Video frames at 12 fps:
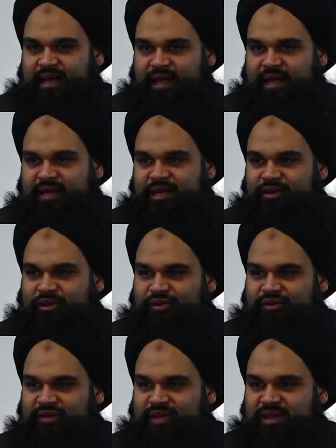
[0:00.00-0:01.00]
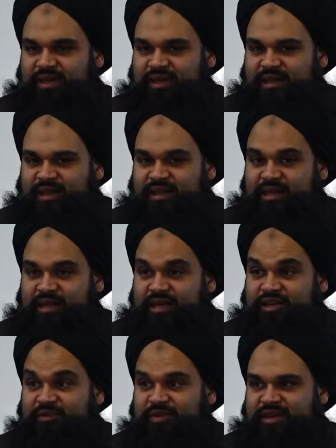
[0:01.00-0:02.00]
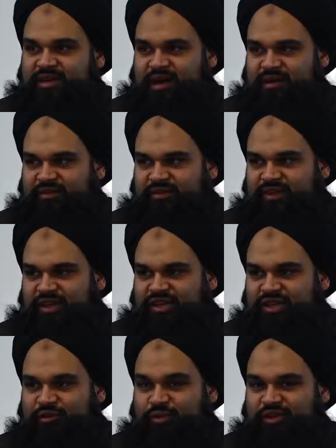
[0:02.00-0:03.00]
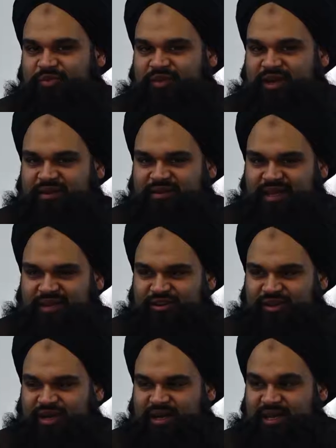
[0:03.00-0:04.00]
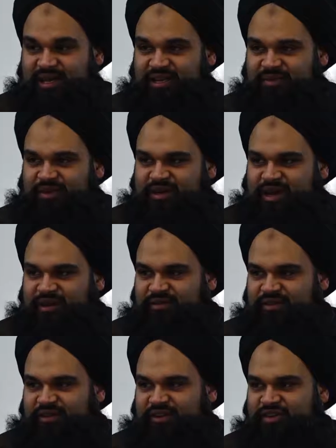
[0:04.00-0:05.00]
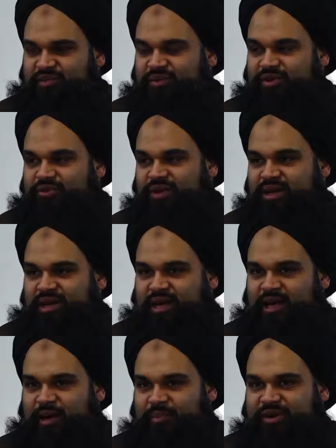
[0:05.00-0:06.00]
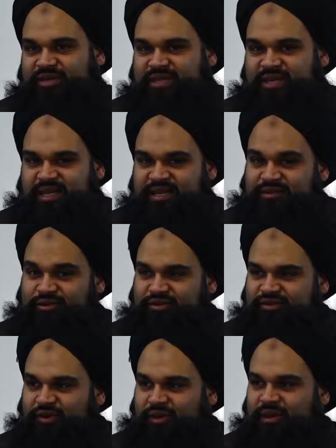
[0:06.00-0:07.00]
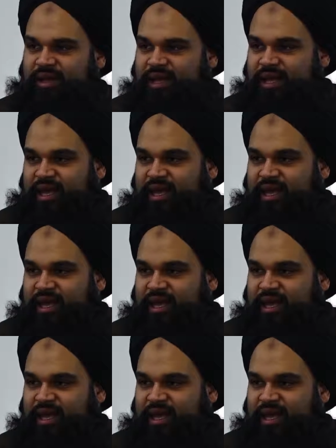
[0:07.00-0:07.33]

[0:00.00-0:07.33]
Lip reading: and He knows the intimate conversation, the whispering of the intimate conversation between a person and his own soul.